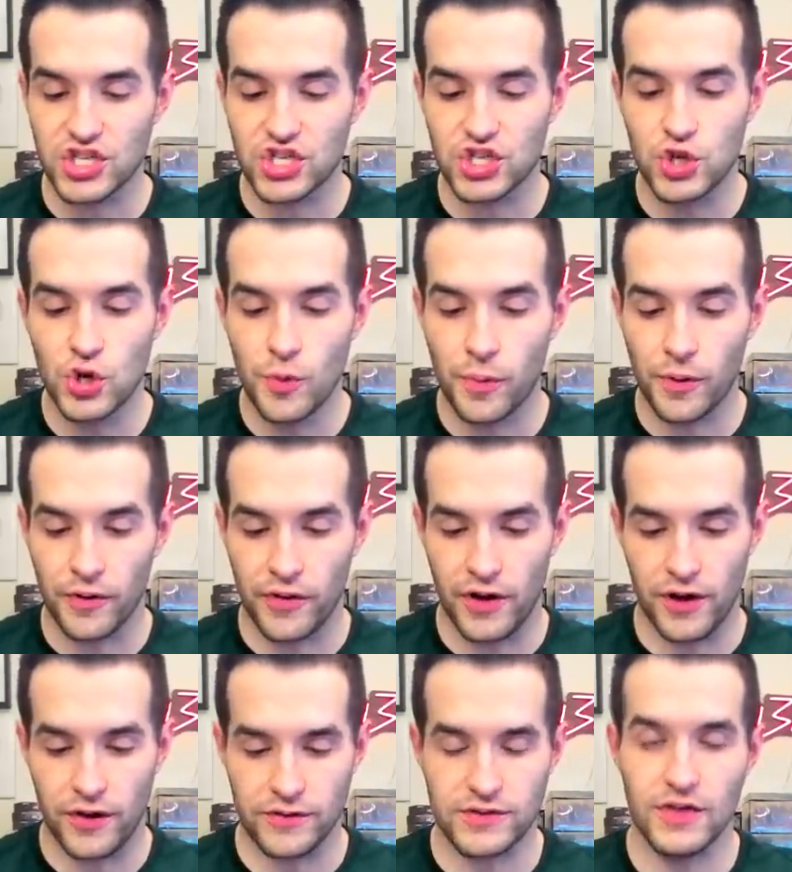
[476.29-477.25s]
a super,
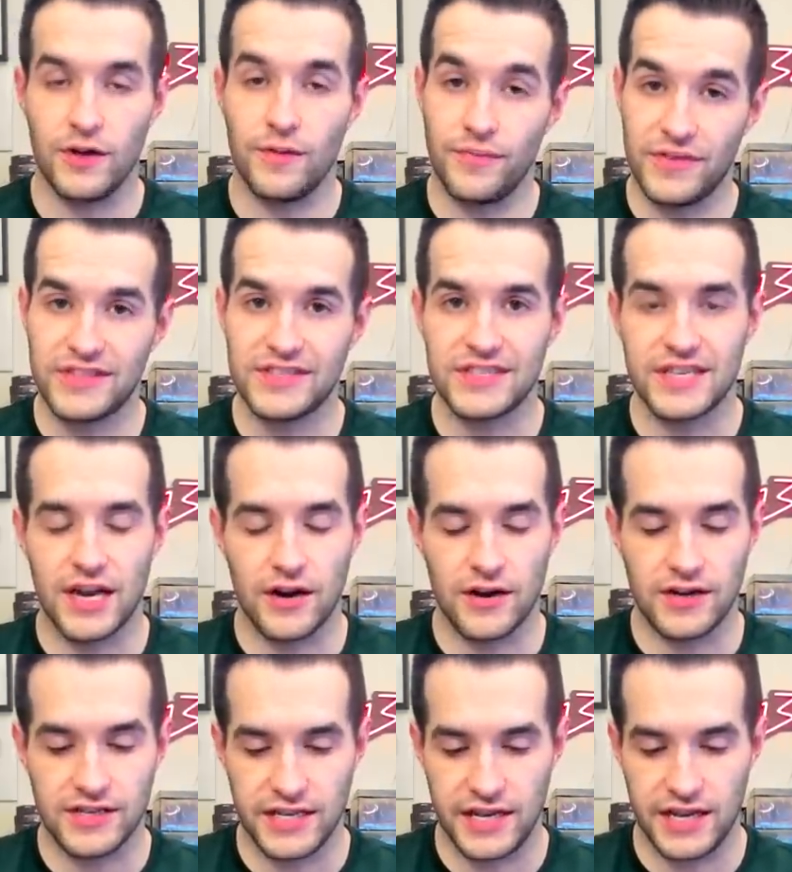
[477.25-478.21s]
though, so this is
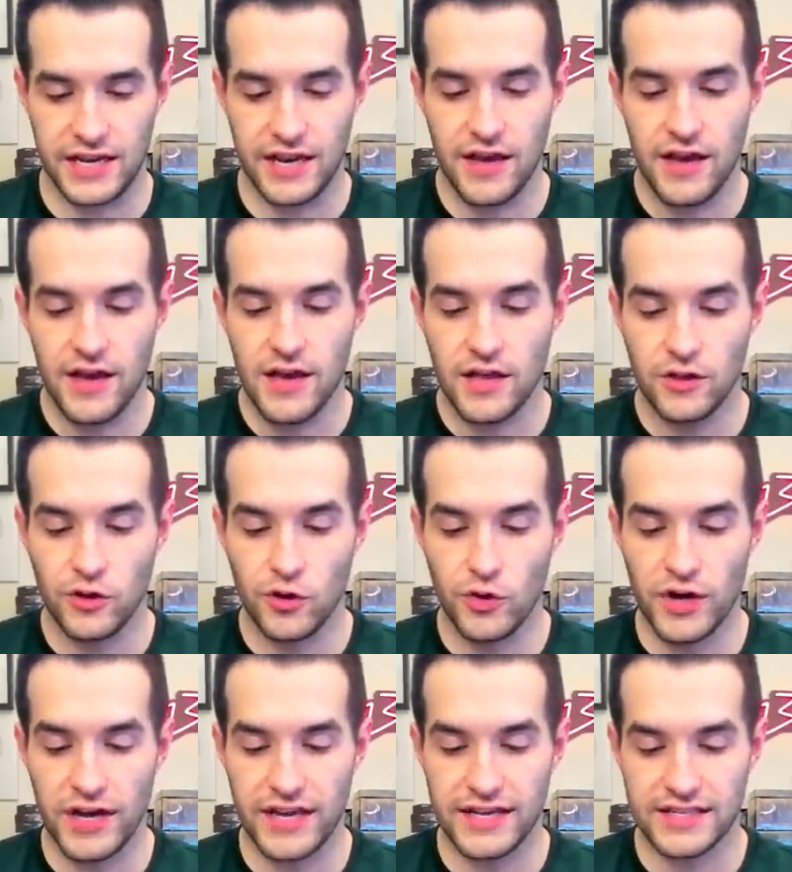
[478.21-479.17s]
guaranteed.
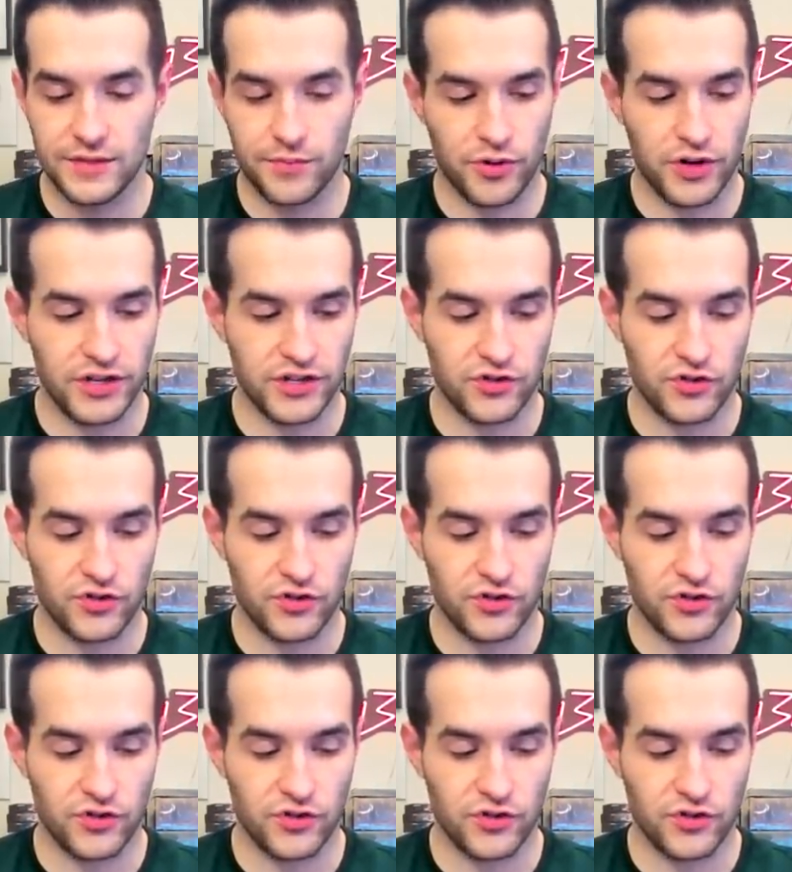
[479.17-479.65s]
Luna is a pretty